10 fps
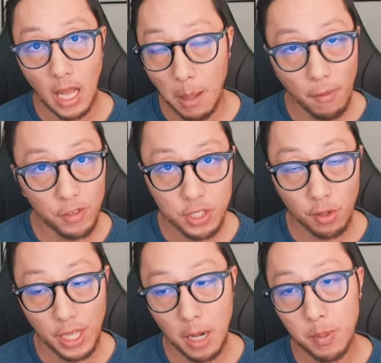I'm a physical
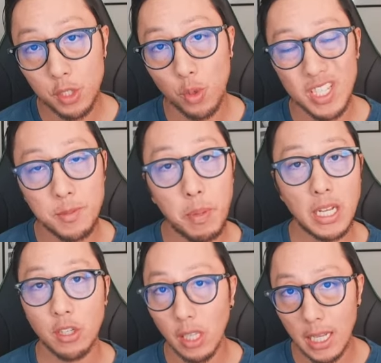therapist who has
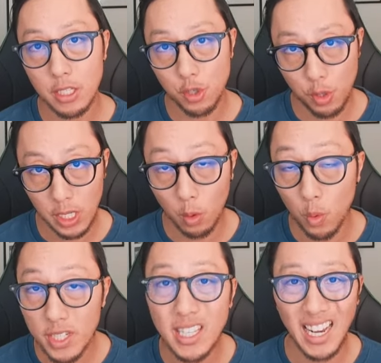specialized in treating
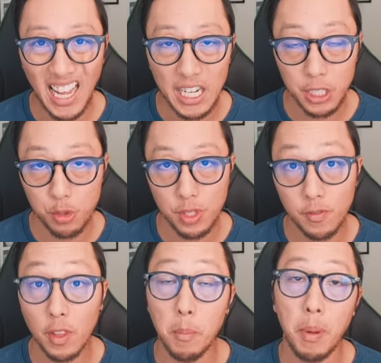wrist and hand injuries
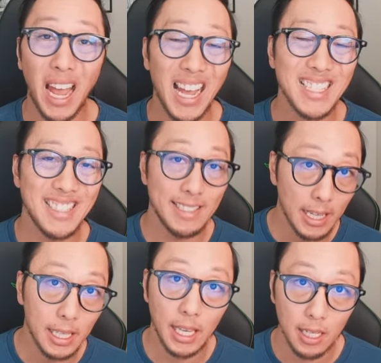for the past
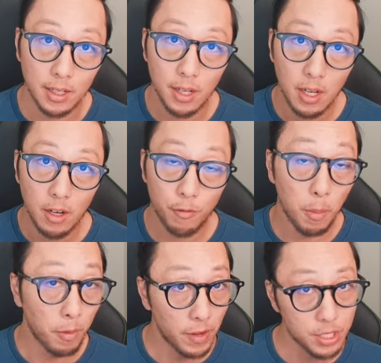decade. From
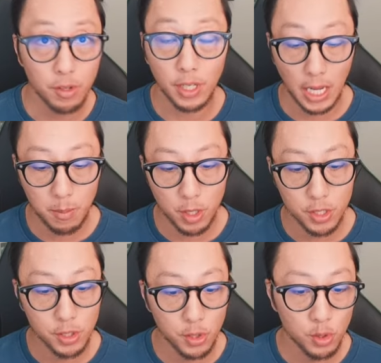professional
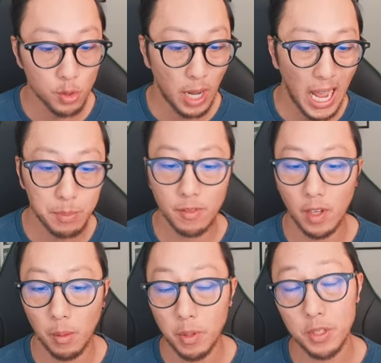gamers to app
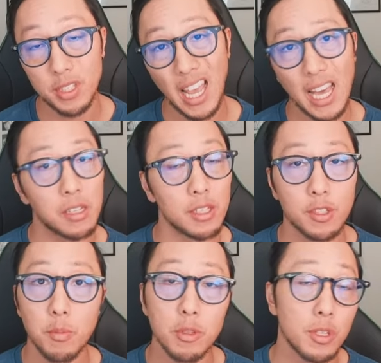developers to analysts
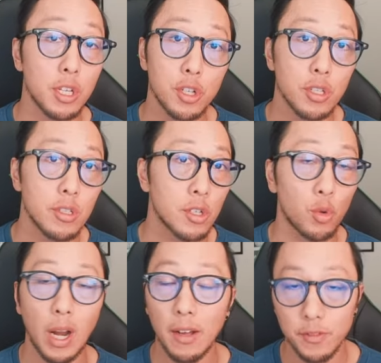to musicians,
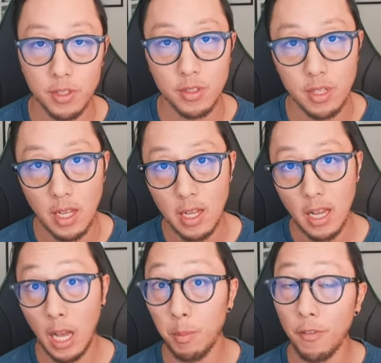crafters,
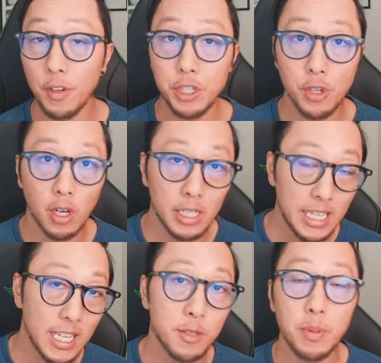I've been featured on
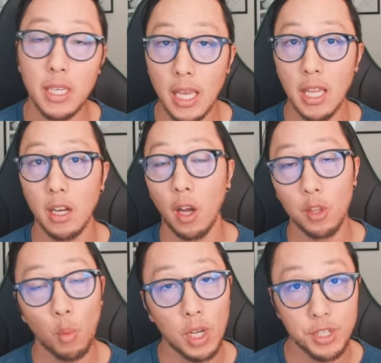ESPN, on the
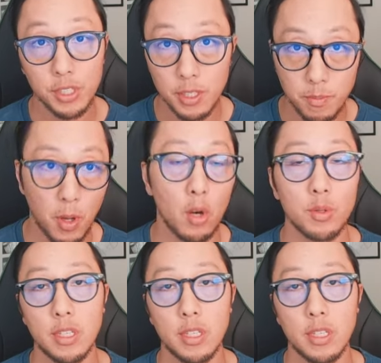Washington Post.